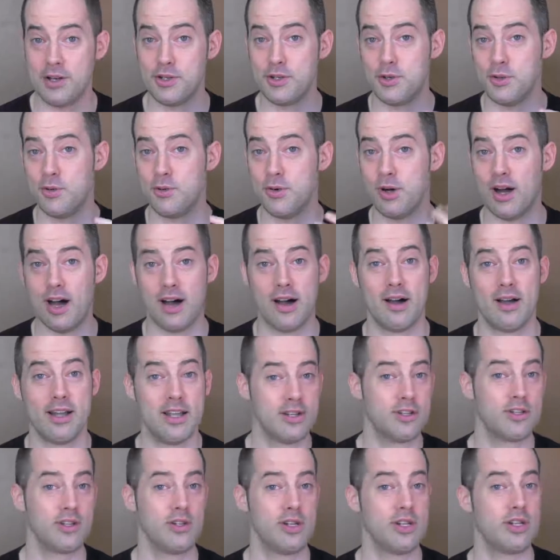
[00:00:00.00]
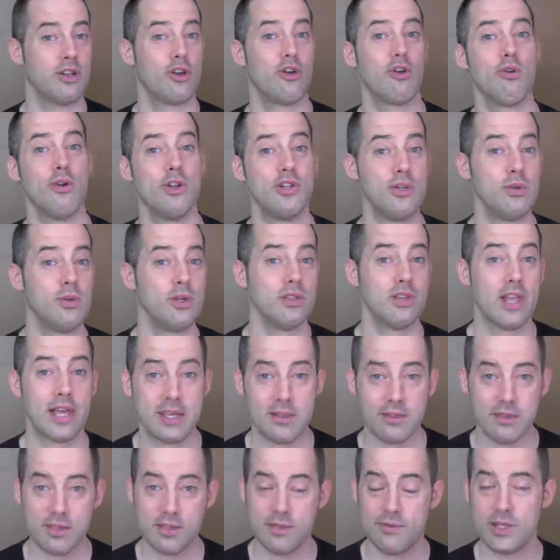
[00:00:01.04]
I do uh, encourage you to
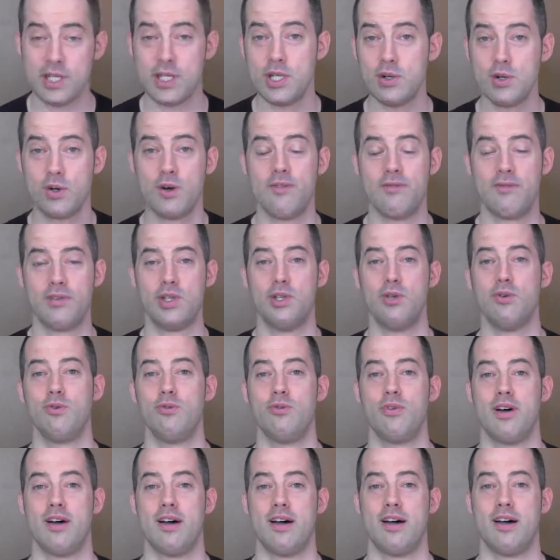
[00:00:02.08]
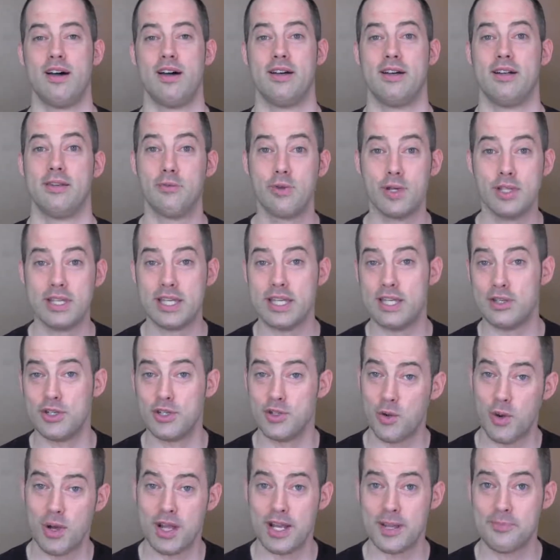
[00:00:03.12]
like this video if you uh, really
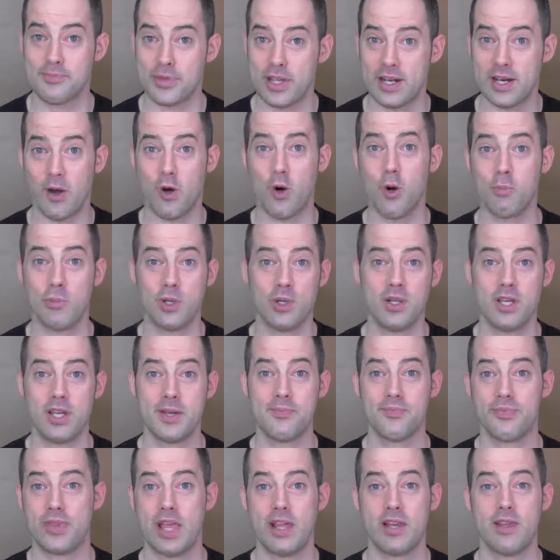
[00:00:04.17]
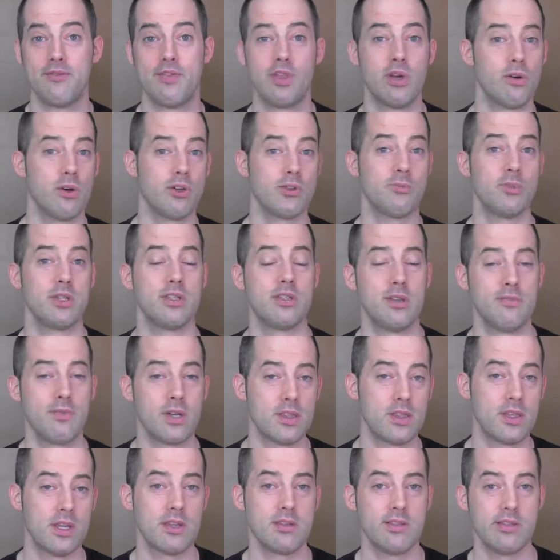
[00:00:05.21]
enjoyed it, and I hope you did. And if there are
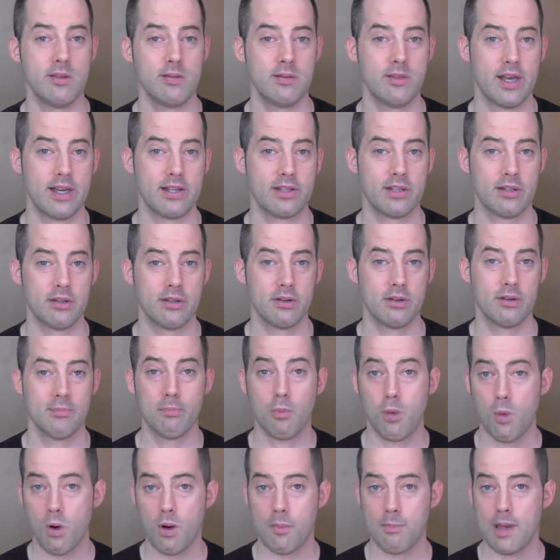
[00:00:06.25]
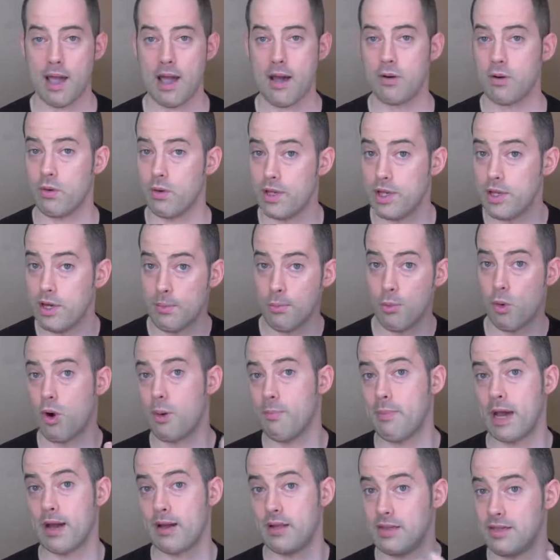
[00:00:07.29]
specific things you'd like to learn more about or hear
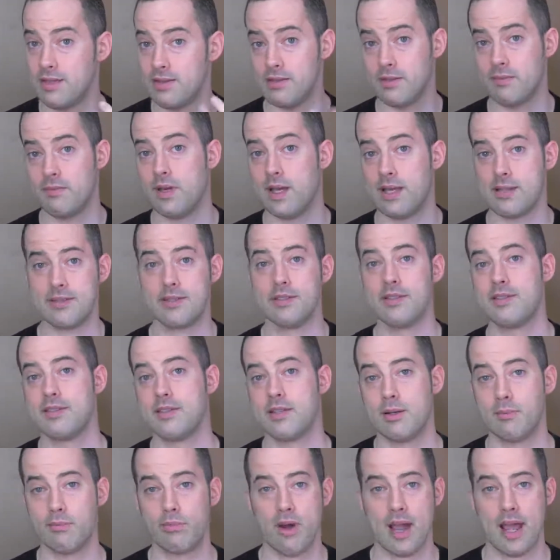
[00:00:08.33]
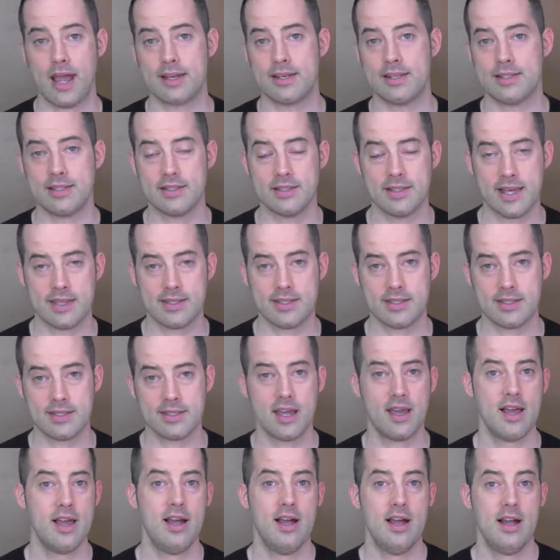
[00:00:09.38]
more about in these advanced listening practice
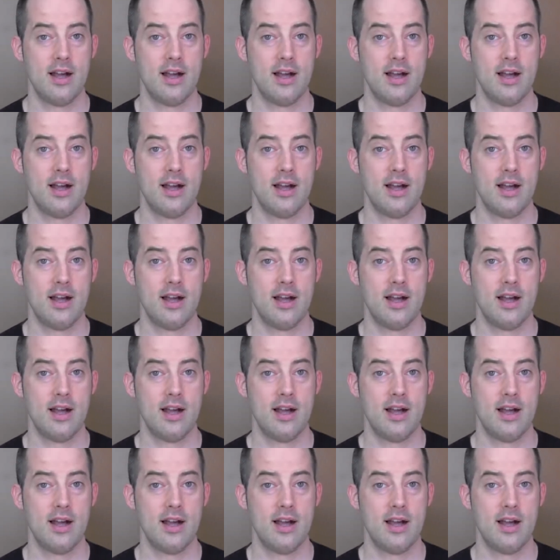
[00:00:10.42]
lessons,